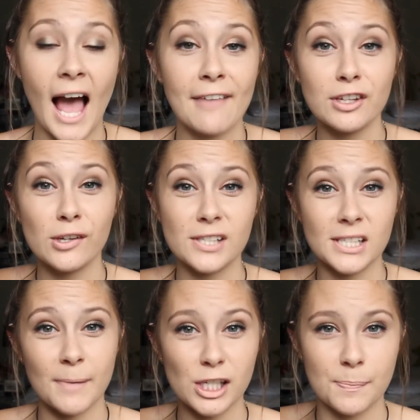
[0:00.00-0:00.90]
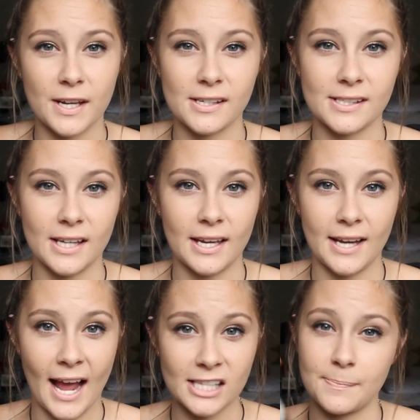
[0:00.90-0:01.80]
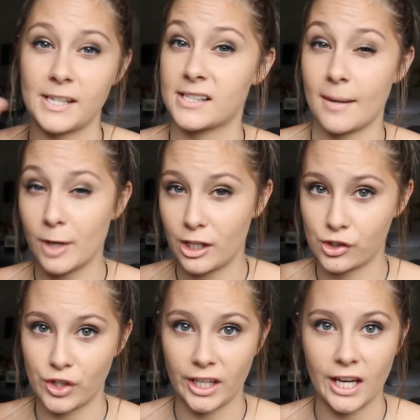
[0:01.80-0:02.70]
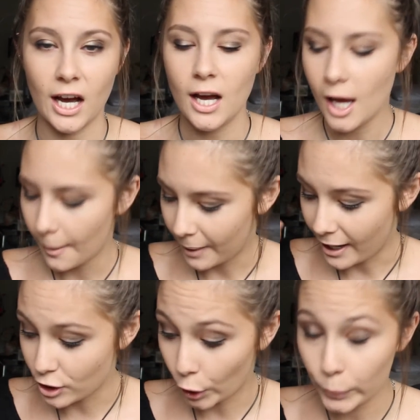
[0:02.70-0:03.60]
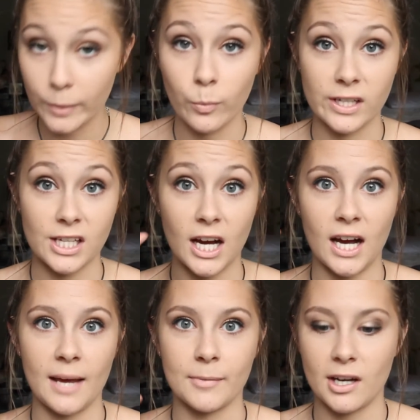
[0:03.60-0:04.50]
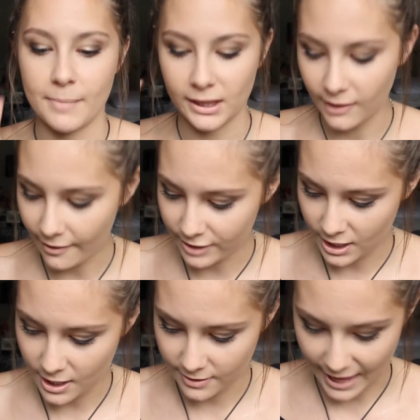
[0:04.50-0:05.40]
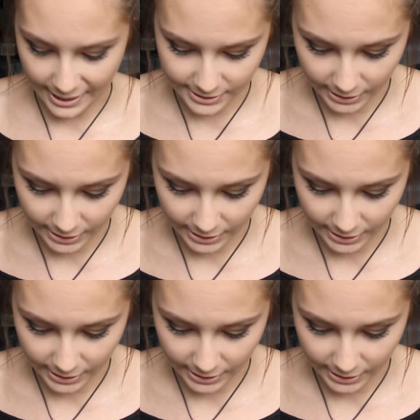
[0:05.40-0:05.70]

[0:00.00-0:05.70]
I haven't used this much because it has been summer in Australia, but I know in winter I'm going to be loving that